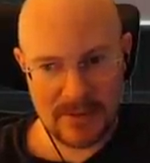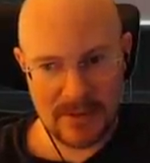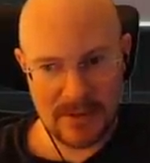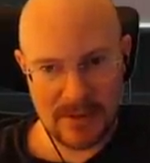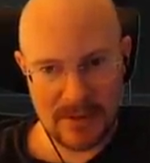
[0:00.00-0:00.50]

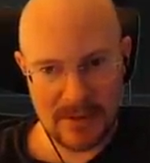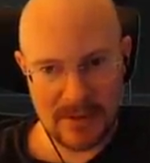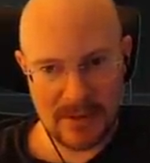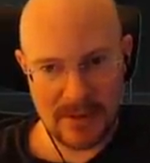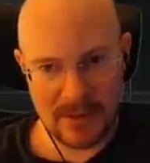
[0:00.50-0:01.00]

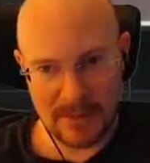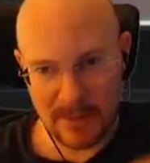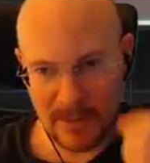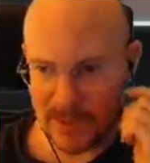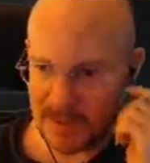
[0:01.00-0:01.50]
Uh,
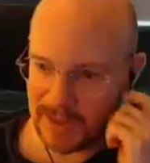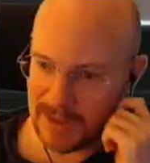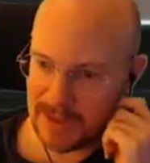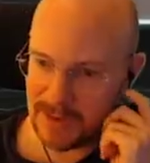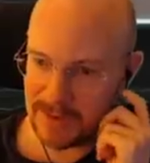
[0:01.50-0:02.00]
who is the
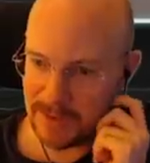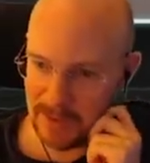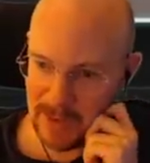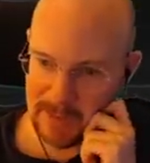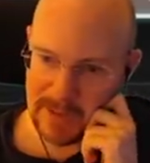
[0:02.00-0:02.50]
least
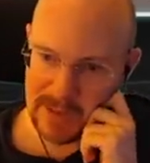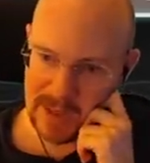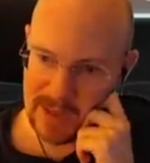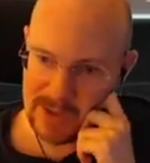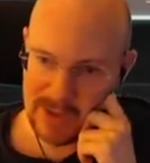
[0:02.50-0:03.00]
useful? Weapons,
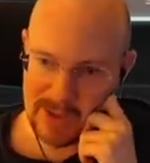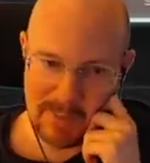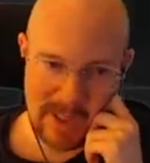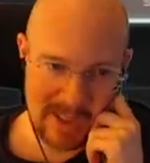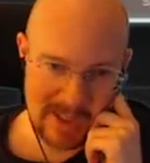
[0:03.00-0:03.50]
engines,
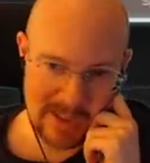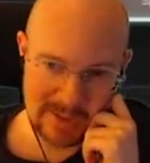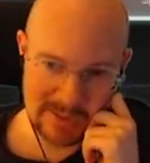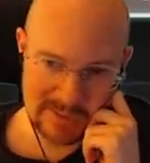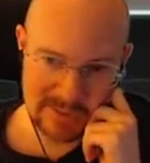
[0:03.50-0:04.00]

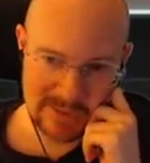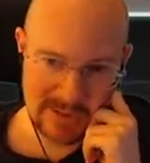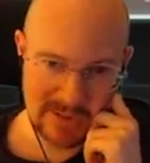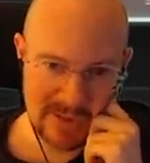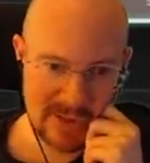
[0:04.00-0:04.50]
piloting,
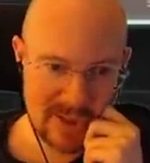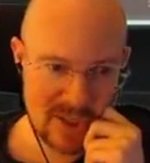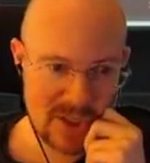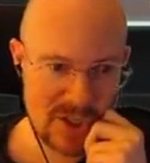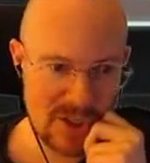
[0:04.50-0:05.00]

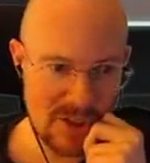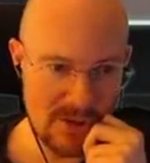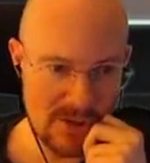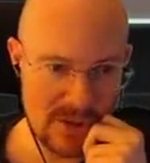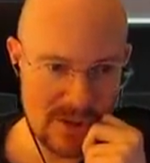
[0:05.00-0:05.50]

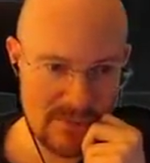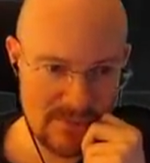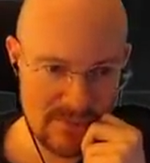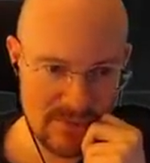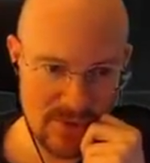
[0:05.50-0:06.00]
shields.
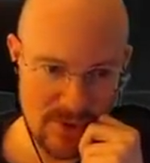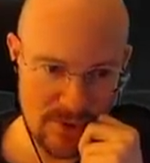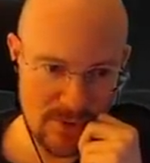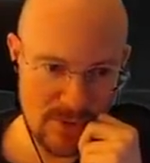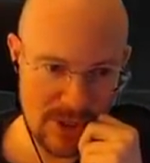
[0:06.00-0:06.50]

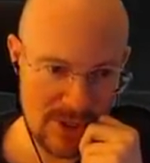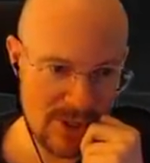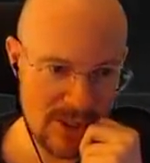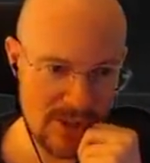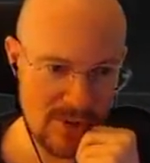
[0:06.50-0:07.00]
You.
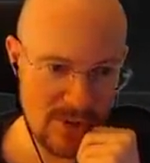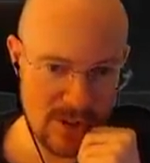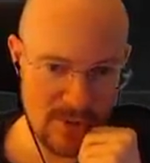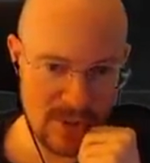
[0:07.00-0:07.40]
Wishing you are the